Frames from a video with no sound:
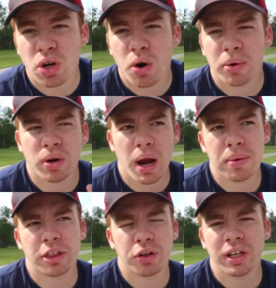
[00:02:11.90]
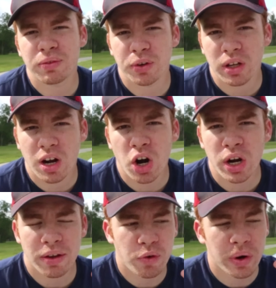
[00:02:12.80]
go over everything you need for the
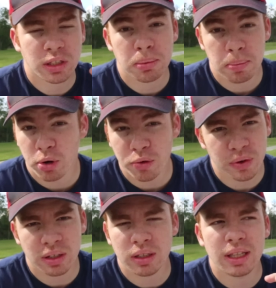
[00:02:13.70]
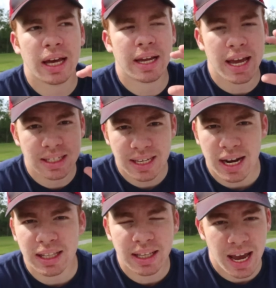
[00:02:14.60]
car if you want it to be perfectly, like
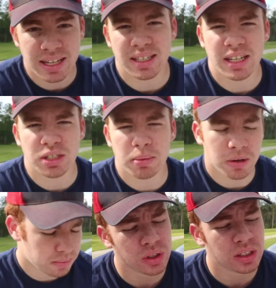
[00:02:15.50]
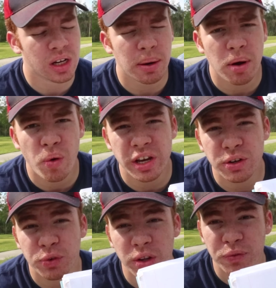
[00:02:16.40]
exactly as a Nismo. First, let's talk about what you
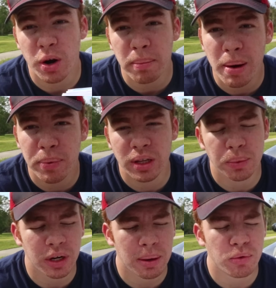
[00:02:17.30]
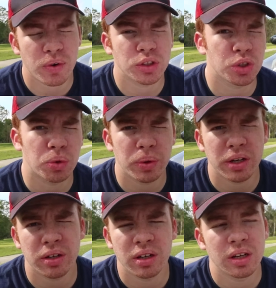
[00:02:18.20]
need for the front bumper, and then we're gonna move on to the
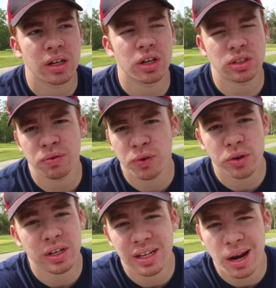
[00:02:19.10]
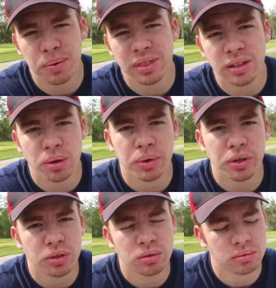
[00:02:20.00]
rear. Because the front you need everything, the
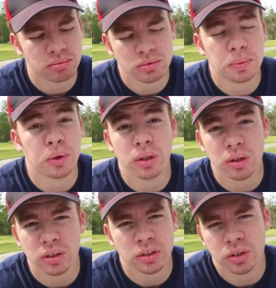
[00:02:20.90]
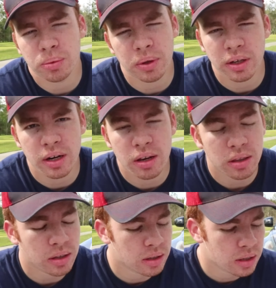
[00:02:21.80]
rear you, spoiler alert, you don't really need
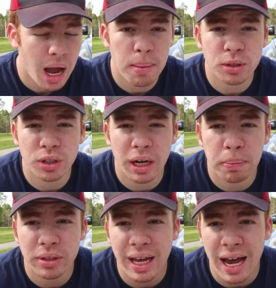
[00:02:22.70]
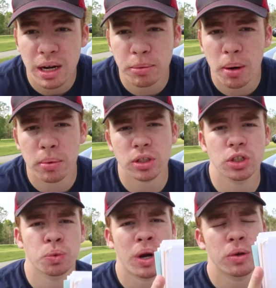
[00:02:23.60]
anything. I'm also gonna put the item numbers
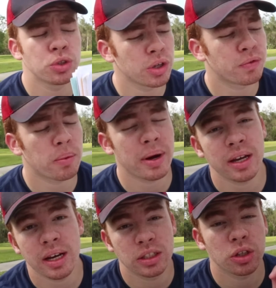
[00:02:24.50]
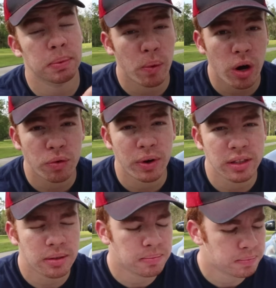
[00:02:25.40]
because when I was looking for mine, it took me a while to find them.